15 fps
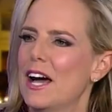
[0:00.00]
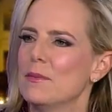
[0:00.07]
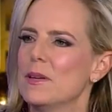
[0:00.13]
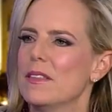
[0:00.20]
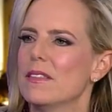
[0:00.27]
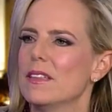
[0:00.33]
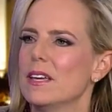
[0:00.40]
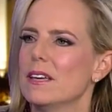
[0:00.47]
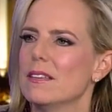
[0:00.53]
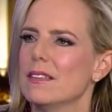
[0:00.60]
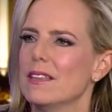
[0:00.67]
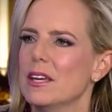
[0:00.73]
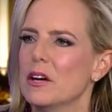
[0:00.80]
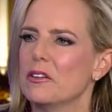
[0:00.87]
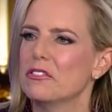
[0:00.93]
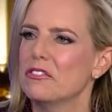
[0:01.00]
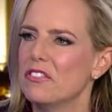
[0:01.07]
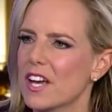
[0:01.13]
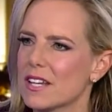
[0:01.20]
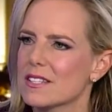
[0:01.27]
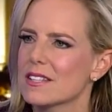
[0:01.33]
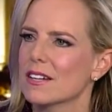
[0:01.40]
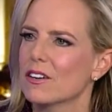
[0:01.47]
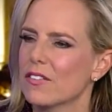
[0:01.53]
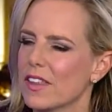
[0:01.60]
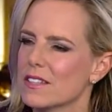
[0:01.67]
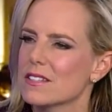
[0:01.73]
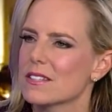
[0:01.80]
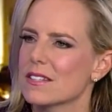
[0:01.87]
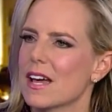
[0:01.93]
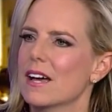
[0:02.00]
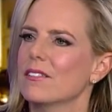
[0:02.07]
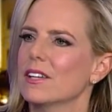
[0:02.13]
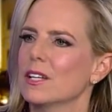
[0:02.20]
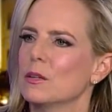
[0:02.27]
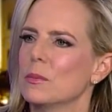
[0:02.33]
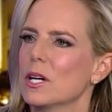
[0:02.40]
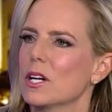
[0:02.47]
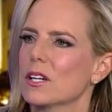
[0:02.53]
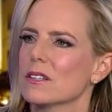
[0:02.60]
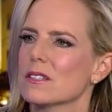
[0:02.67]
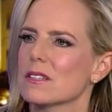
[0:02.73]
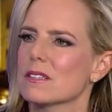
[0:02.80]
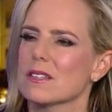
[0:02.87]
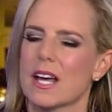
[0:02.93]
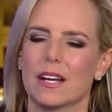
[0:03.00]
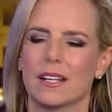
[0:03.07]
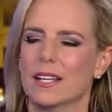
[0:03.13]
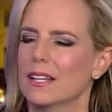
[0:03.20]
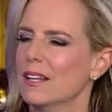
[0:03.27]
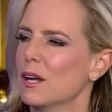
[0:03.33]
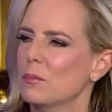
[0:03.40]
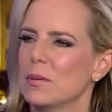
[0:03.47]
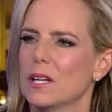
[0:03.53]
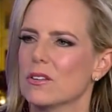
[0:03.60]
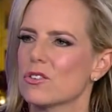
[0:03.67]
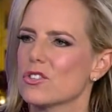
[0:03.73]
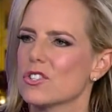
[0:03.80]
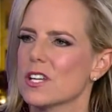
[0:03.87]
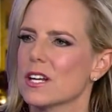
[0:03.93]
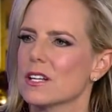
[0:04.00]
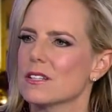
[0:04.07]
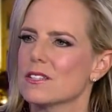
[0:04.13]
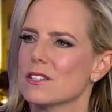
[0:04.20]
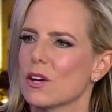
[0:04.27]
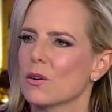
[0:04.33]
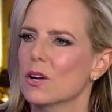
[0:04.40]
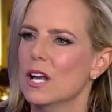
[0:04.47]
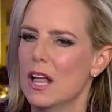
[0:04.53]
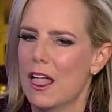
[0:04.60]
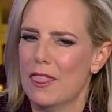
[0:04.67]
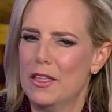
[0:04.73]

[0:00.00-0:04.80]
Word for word: I mean, the, the effects that are, this is having in American society cannot be understood. I, I agree so with that.